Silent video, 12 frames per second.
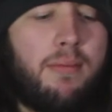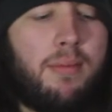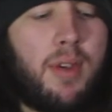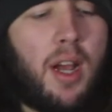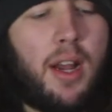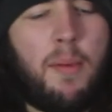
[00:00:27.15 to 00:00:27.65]

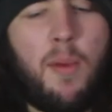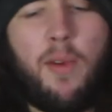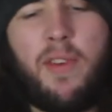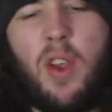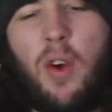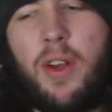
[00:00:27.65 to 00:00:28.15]
kind of
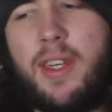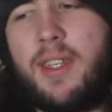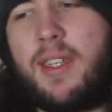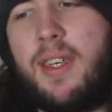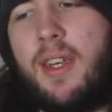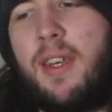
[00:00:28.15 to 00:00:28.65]
moving on
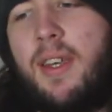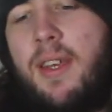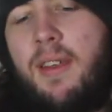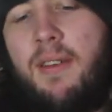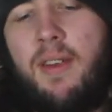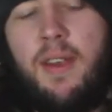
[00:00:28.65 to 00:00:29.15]
into
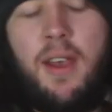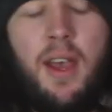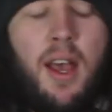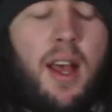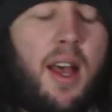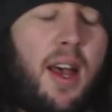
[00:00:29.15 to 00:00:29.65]

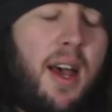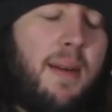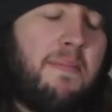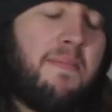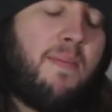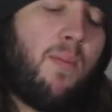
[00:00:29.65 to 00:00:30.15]

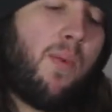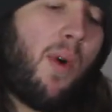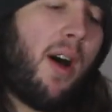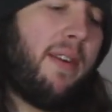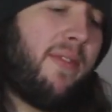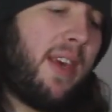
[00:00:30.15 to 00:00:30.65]

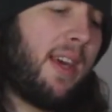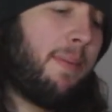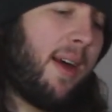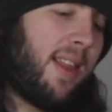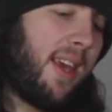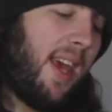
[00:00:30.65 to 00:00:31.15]
what I think
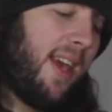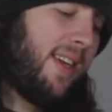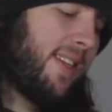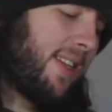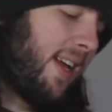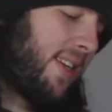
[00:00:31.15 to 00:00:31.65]
about the
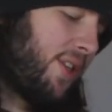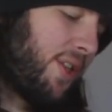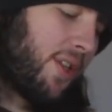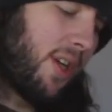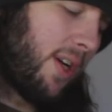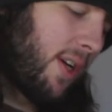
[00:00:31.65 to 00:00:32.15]
case slash
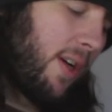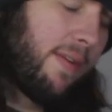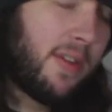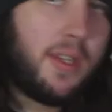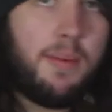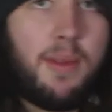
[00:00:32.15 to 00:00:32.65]
just going
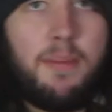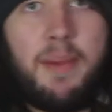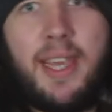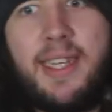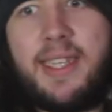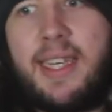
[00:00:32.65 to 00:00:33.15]
over some of the
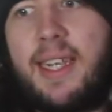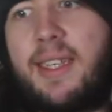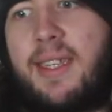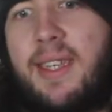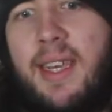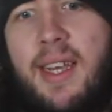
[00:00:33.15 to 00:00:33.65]

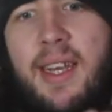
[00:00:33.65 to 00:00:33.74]
basics.